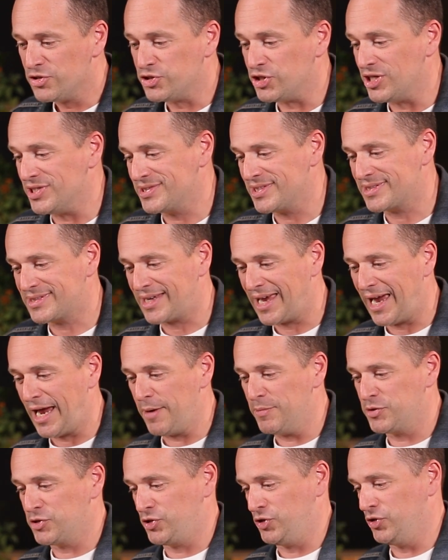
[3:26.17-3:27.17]
Jesus
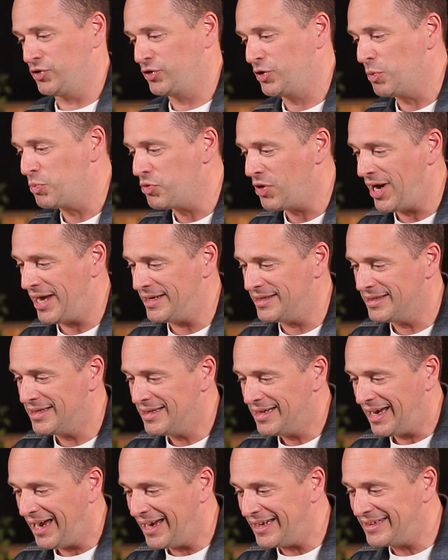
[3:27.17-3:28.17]
came, took the bread,
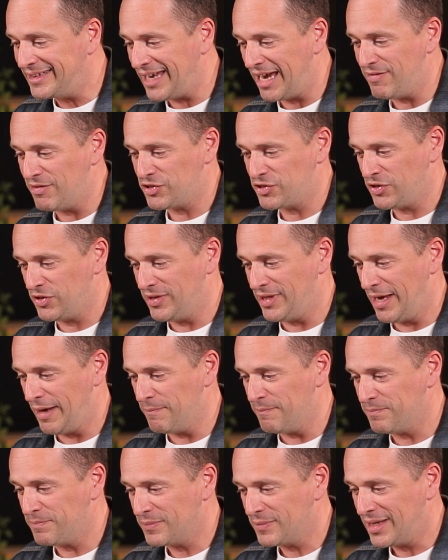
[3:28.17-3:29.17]
and gave it to
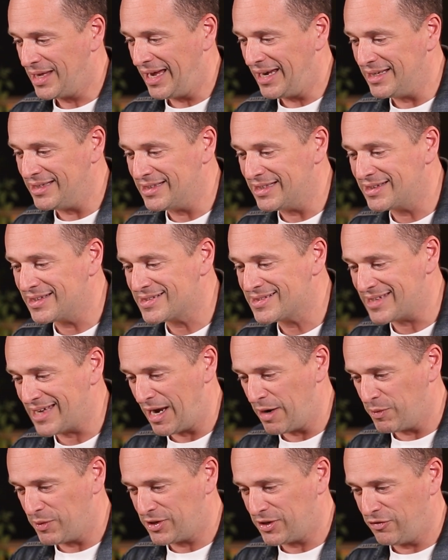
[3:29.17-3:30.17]
them, and he did the
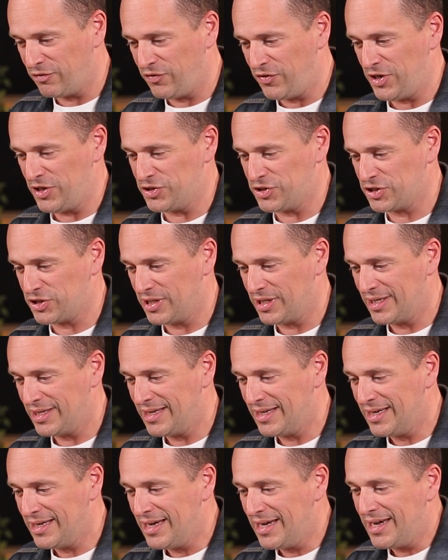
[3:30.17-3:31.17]
same with the fish.
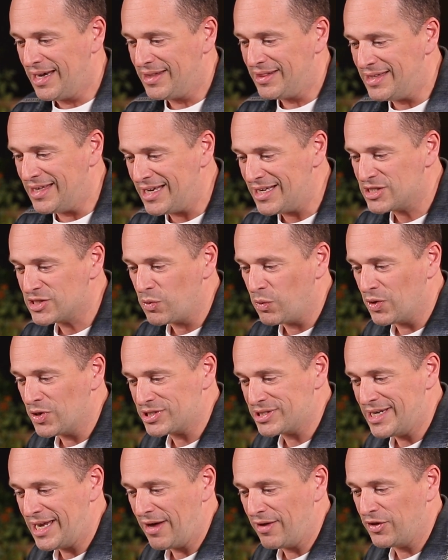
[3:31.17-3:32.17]
This
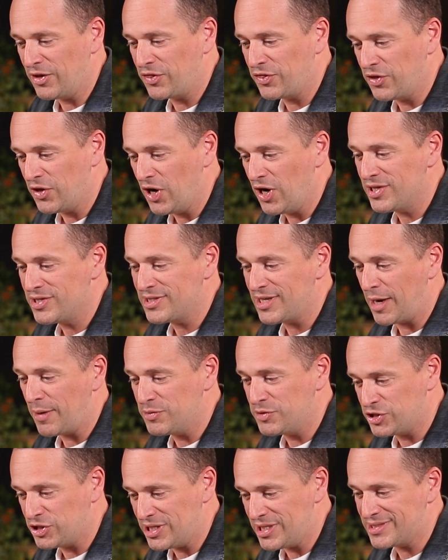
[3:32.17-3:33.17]
was now the third
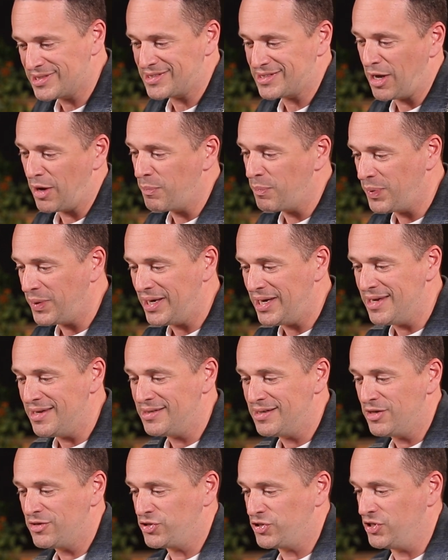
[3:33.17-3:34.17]
time Jesus
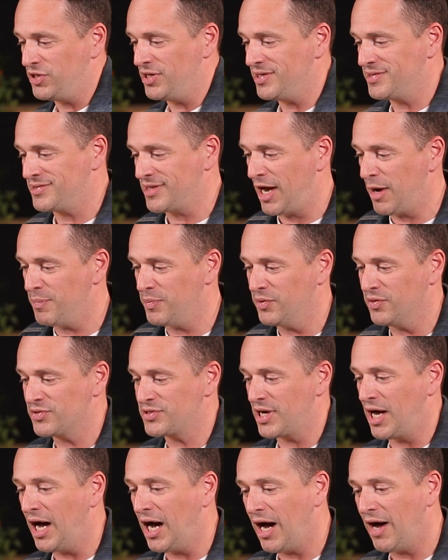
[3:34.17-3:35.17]
appeared to the
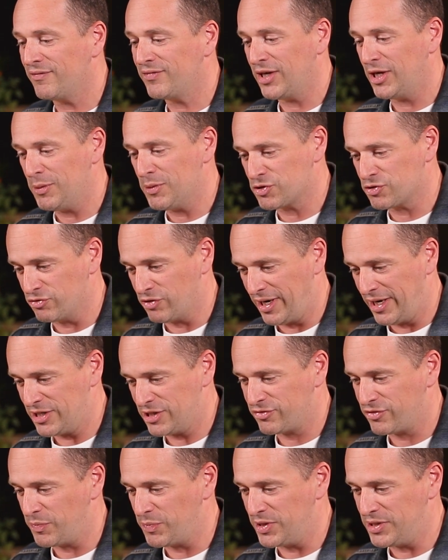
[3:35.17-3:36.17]
disciples after he was
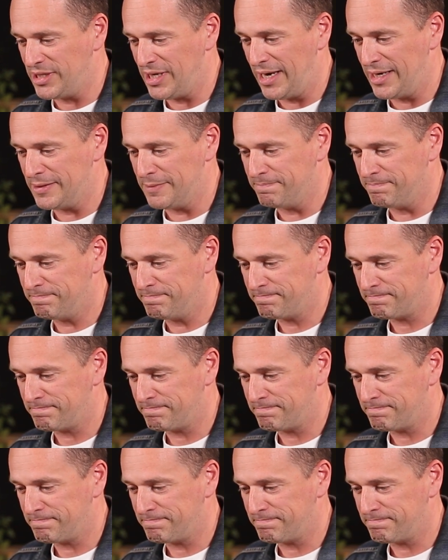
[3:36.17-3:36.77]
raised from the dead.